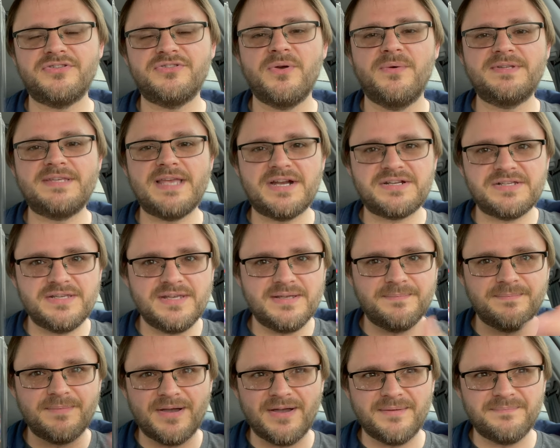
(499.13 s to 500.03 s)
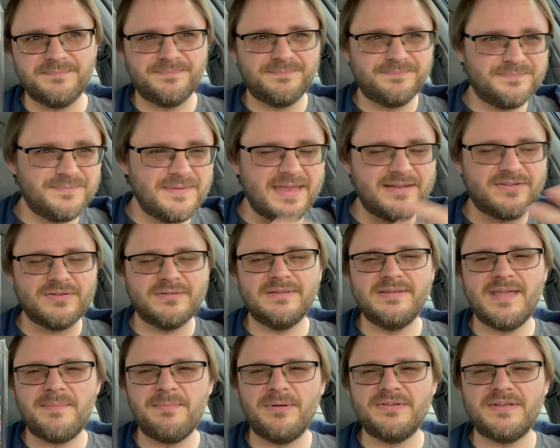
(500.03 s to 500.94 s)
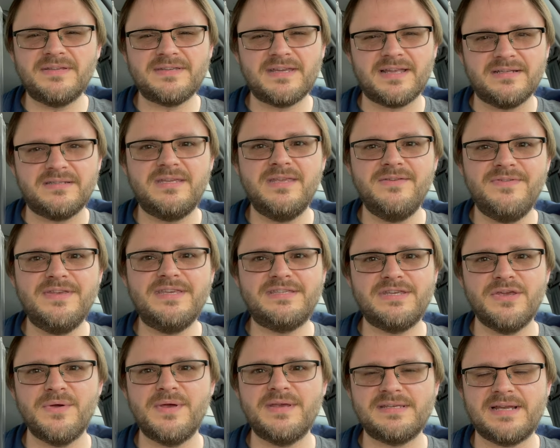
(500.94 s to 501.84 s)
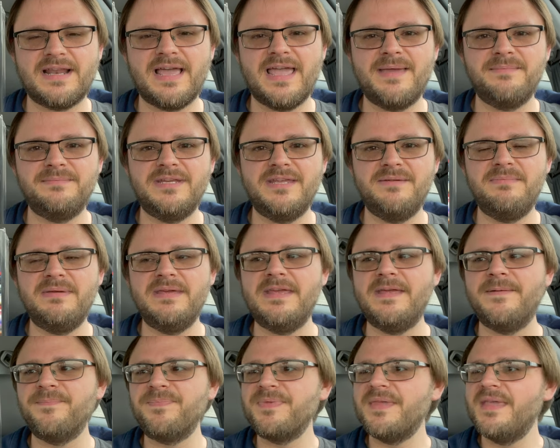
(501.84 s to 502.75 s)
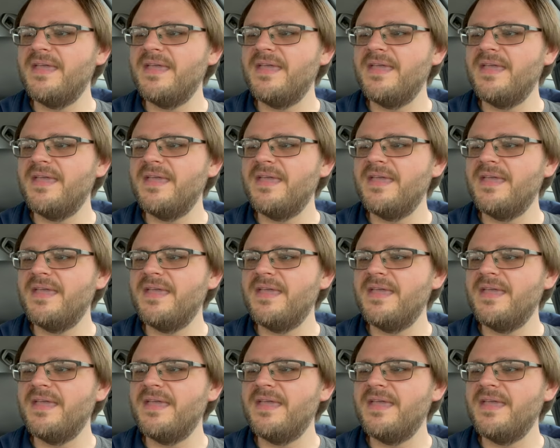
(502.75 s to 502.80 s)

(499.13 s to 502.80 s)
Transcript: So it's actually, a, a, it's labeled as like a TV series on IMDb.